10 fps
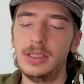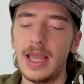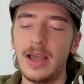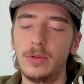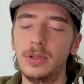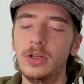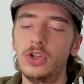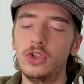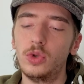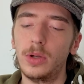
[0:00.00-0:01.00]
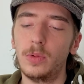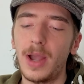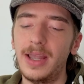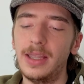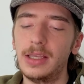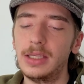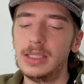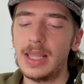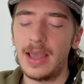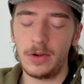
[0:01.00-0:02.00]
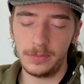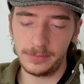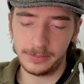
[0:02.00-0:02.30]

noun. Joyriding, noun.